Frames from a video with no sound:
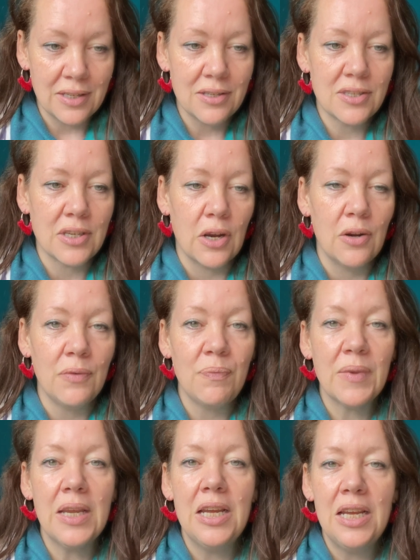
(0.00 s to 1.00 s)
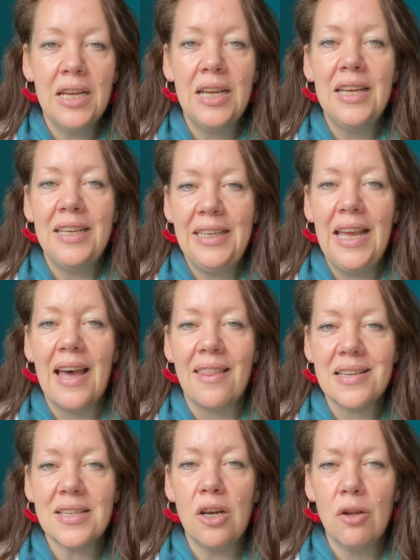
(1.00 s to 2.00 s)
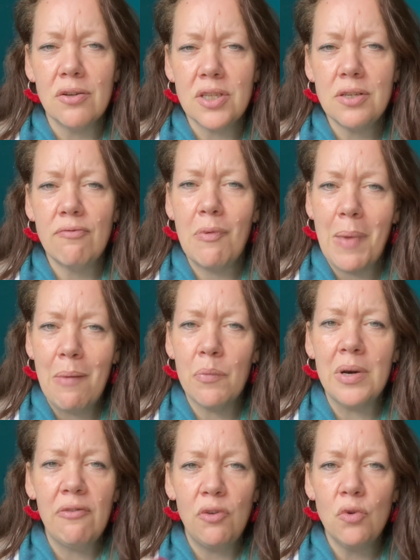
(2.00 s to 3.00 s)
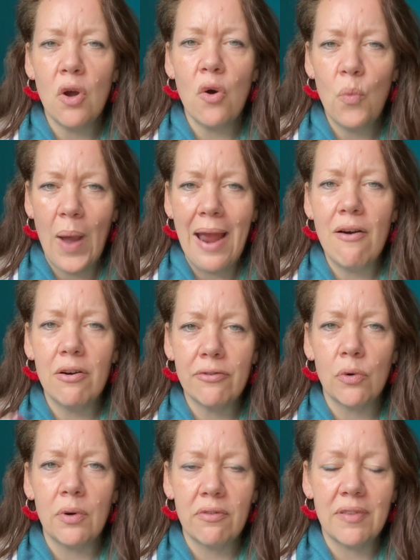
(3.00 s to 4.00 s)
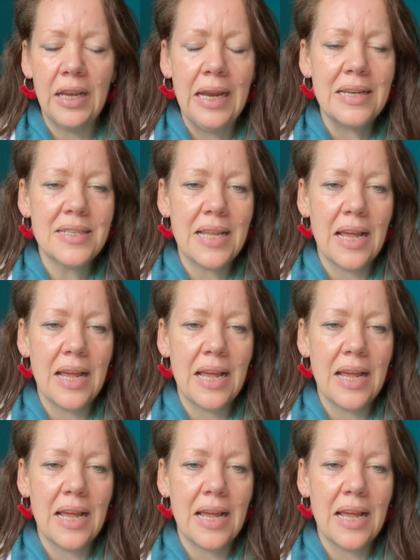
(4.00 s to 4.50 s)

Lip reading: So there's a lot to remember. And if you're not aware of all of this,